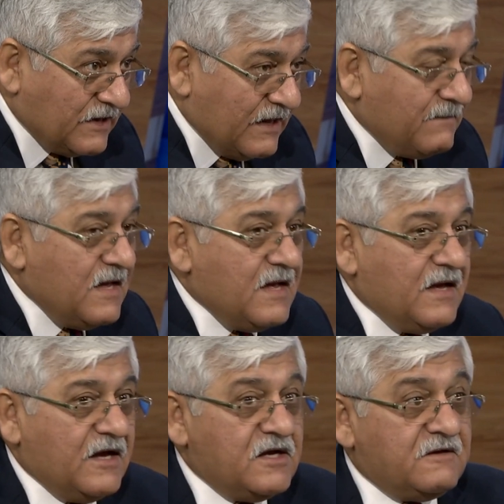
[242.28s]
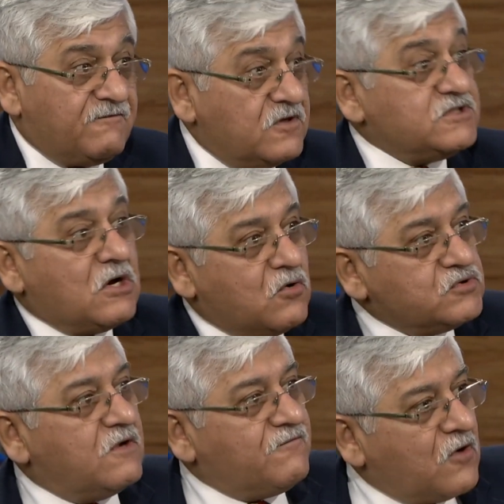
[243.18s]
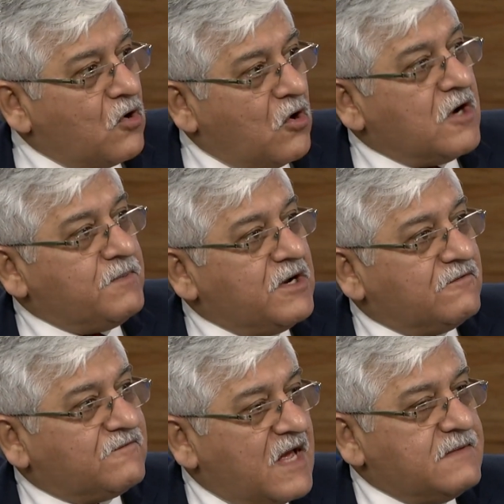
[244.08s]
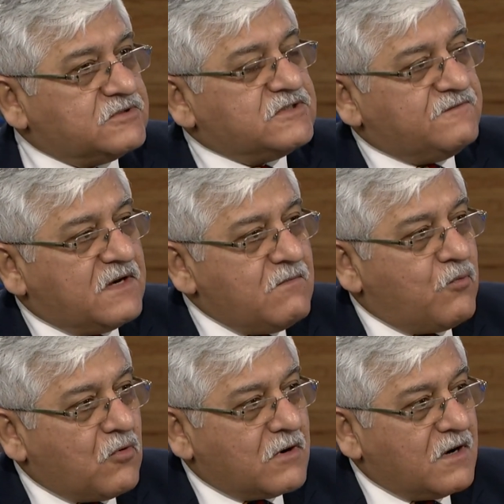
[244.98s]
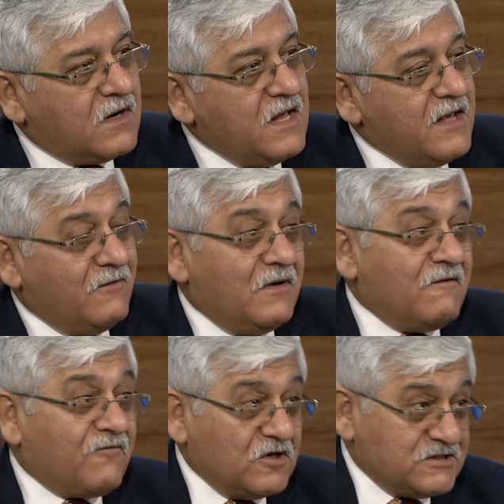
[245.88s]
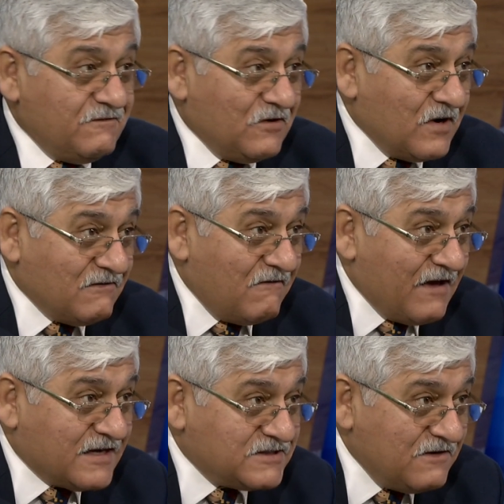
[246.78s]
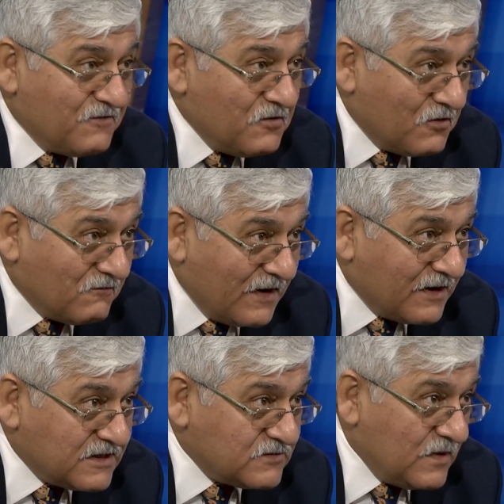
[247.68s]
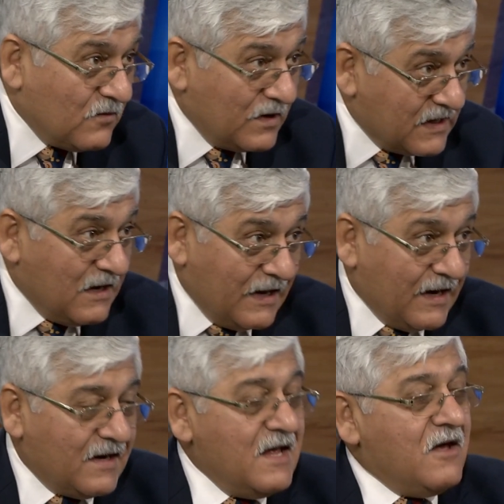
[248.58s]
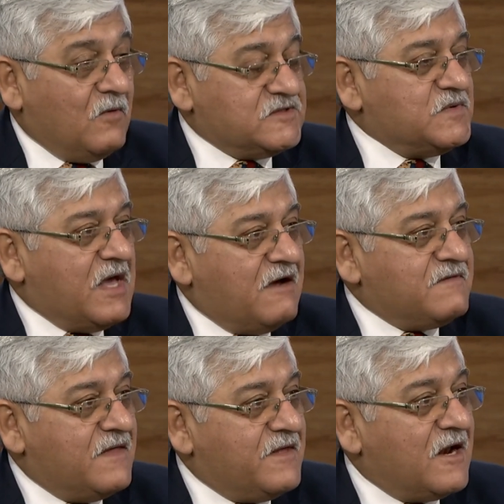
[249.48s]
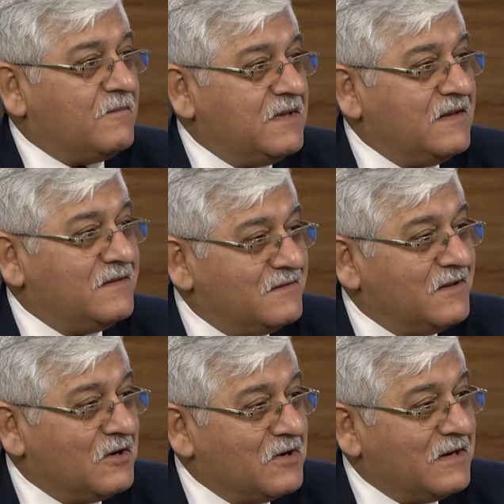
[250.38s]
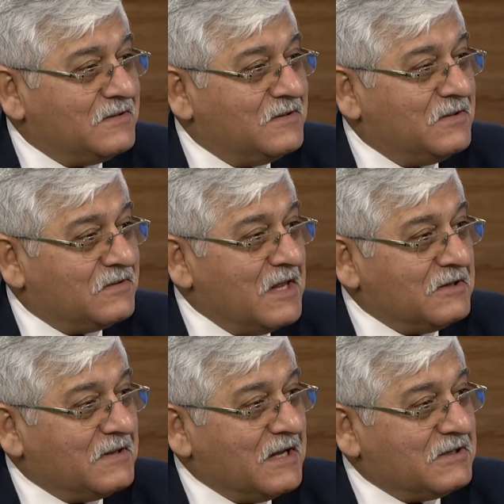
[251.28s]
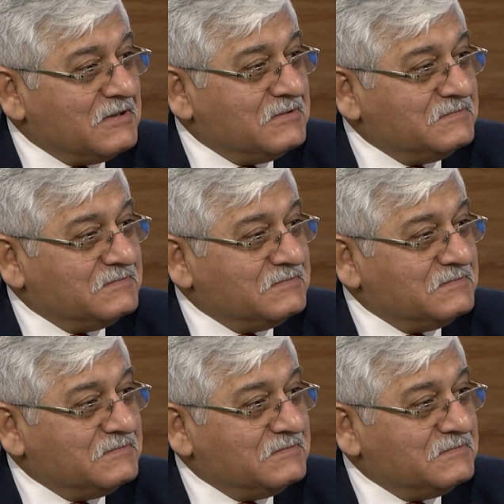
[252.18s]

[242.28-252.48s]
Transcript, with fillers: them. Uh, influenza goes on for a long period of time, so it's very important. Unfortunately, we don't have a vaccine for norovirus. We are working on it. Once we have that, that'll be a good, good thing to get to.